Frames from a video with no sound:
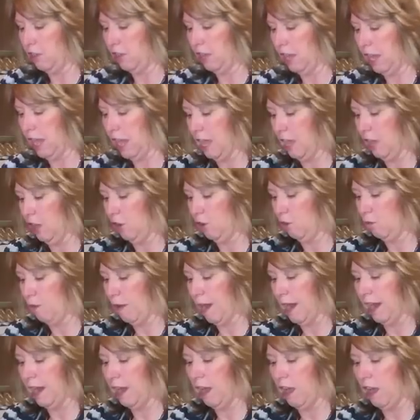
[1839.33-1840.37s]
the kale
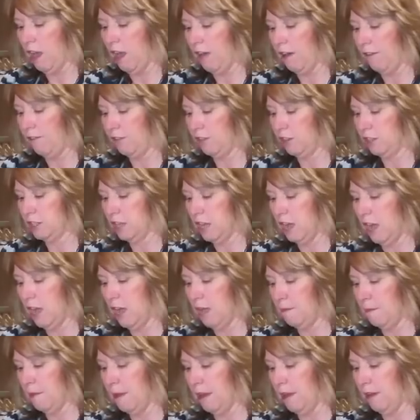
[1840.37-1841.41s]
right off the
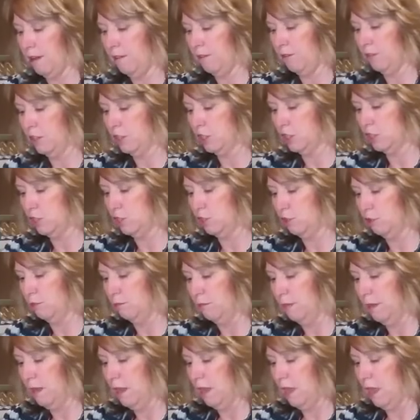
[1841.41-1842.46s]
top of the
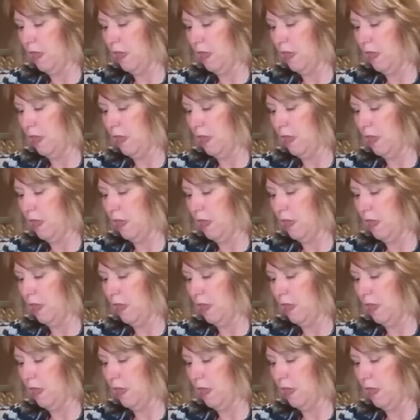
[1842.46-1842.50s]
soup